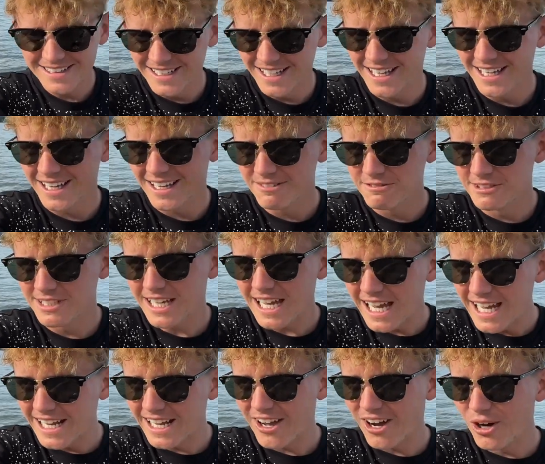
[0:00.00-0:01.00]
Yeah, we're
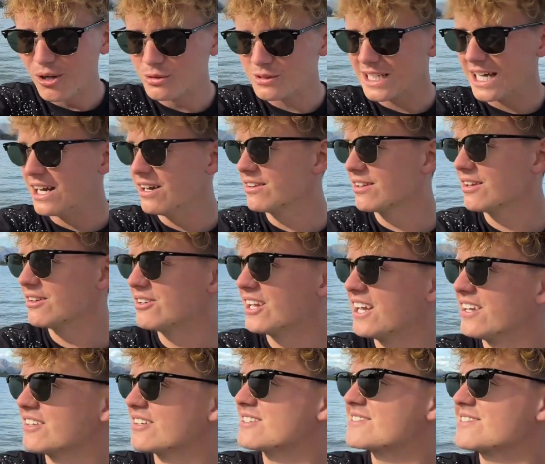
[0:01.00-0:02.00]
getting cold now though,
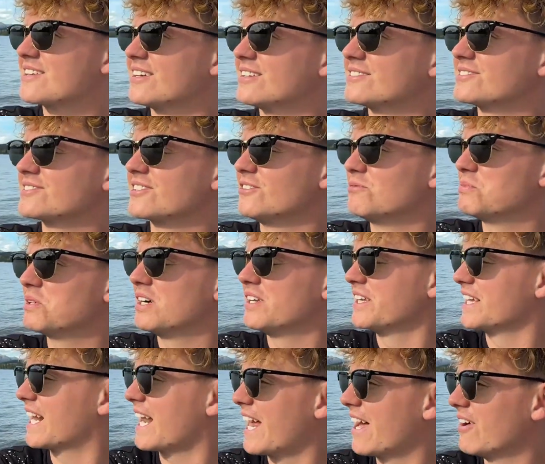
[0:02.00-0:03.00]
and the sun's gone behind the
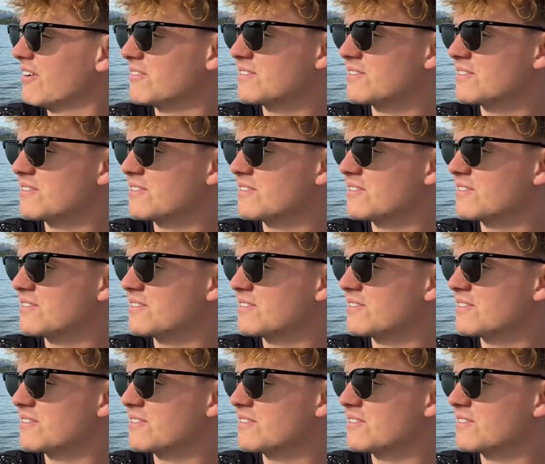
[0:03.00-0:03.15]
clouds.